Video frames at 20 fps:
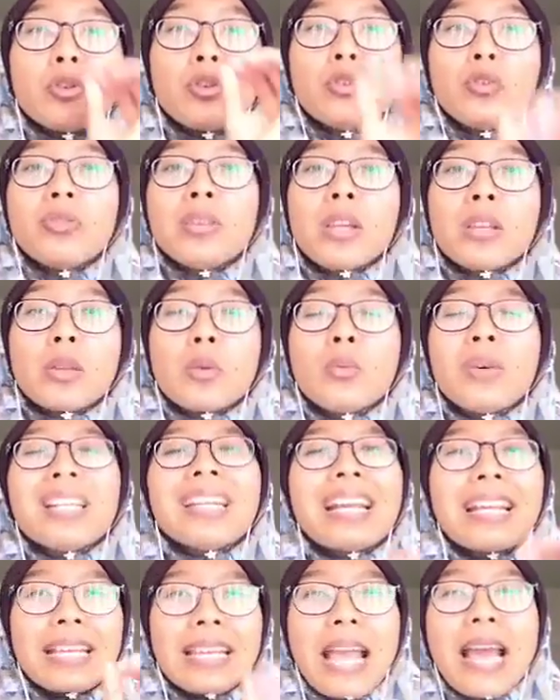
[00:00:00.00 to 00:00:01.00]
using the
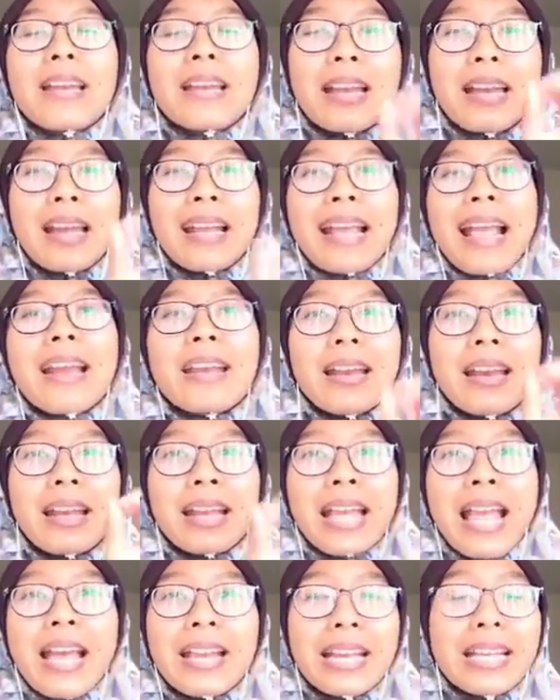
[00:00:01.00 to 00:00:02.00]
word again and again and
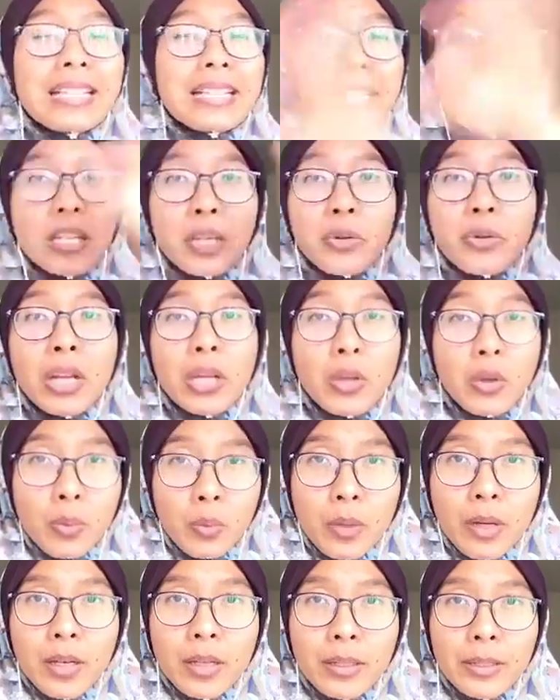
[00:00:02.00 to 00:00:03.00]
again, it's going to create your
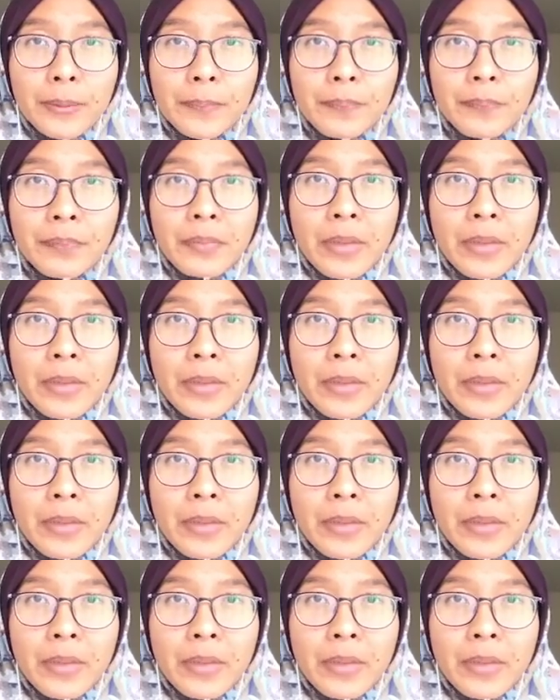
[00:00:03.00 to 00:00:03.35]
world.